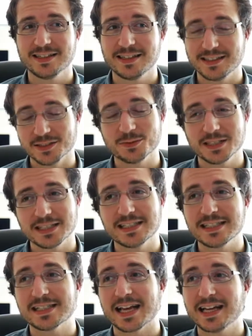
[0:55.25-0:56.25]
And the reason
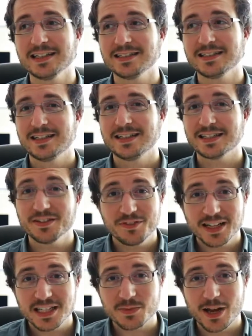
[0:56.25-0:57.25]
is that it's a
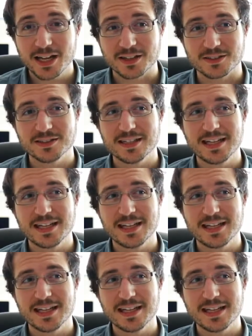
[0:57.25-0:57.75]
fake smile.